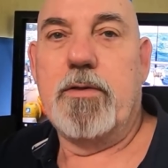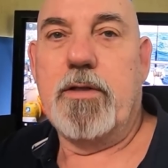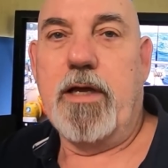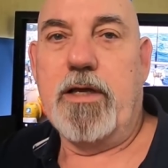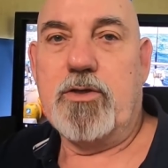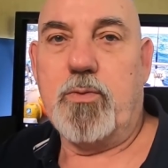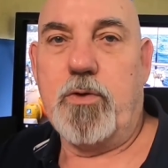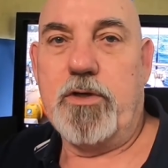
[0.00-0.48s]

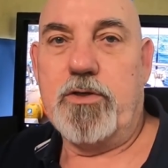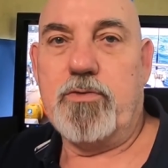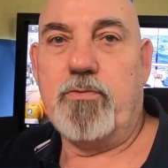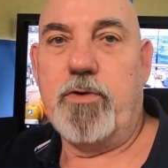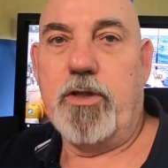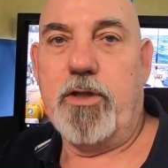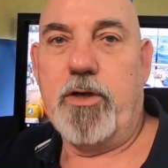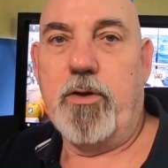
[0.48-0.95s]
That's what it's
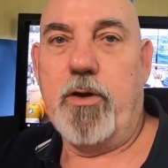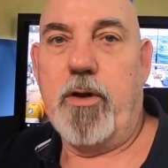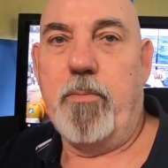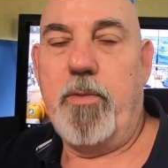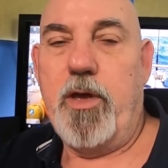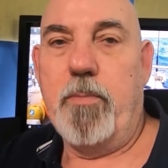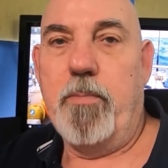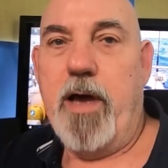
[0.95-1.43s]
really going to
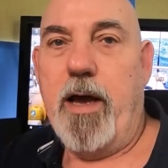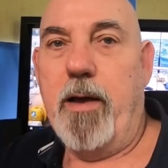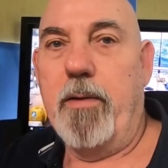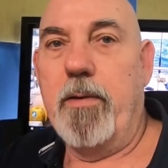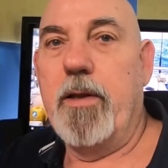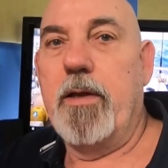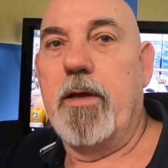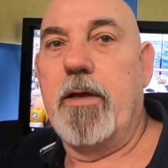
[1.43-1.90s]
be
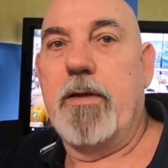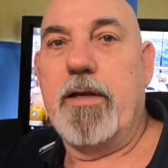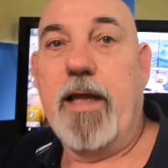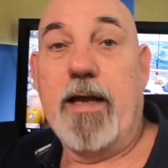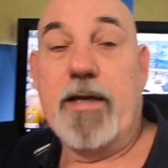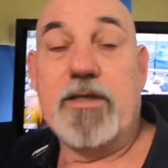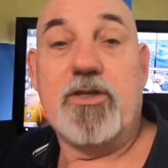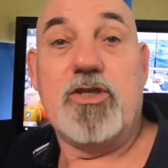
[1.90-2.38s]
about.
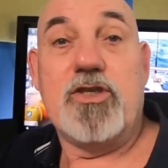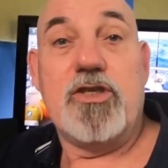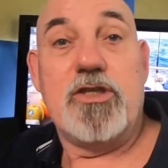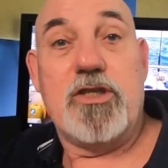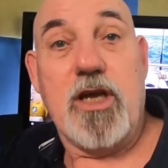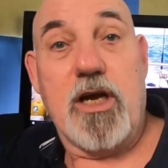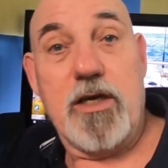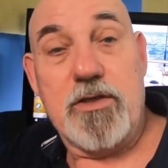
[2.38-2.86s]
Now, this
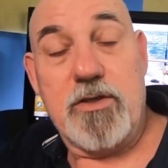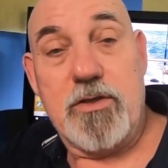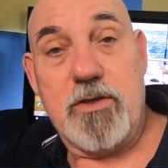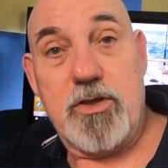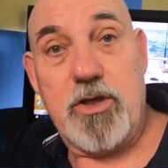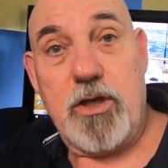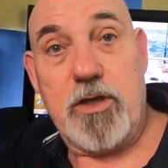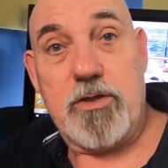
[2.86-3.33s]

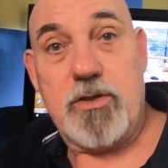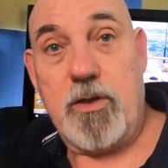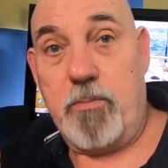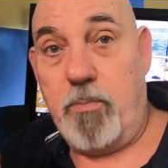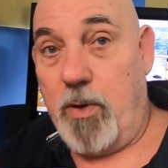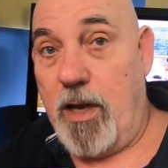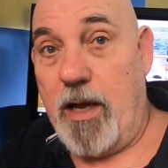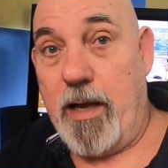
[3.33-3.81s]
doesn't just
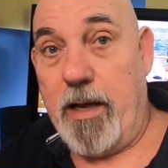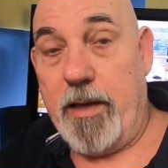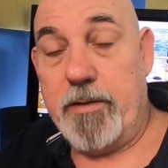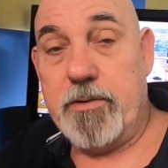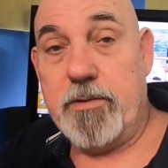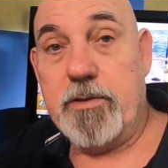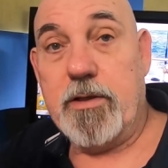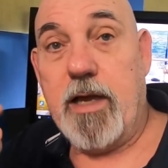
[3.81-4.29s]

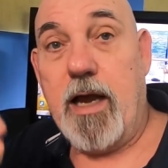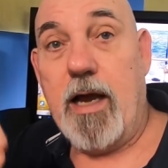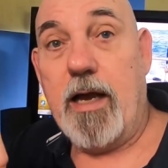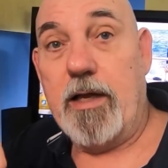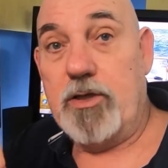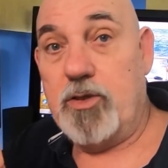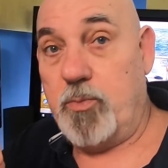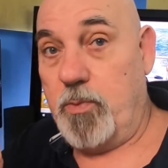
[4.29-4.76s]
apply to
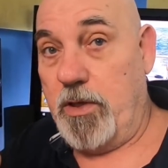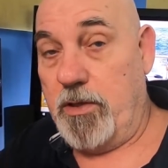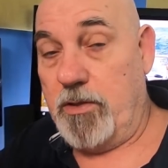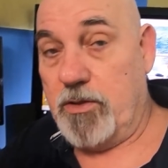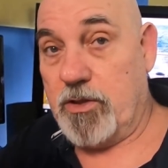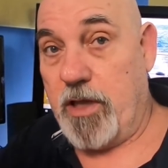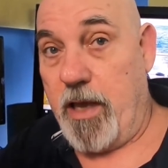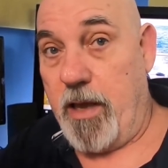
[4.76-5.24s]
guys
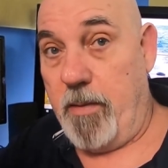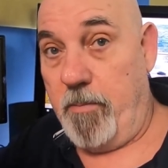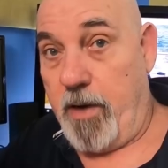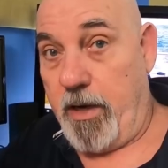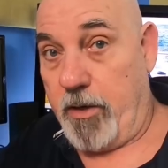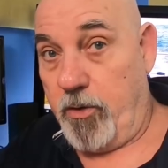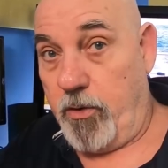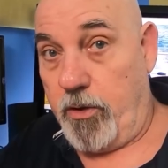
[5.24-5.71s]
being scammed
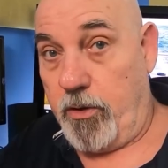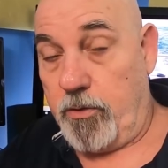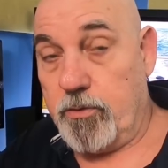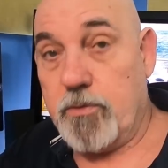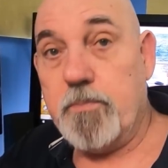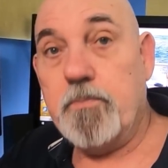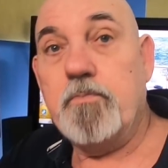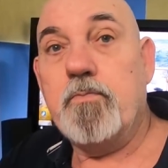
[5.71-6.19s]
by
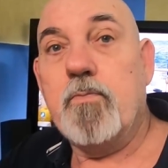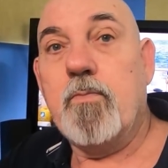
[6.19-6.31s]
girls.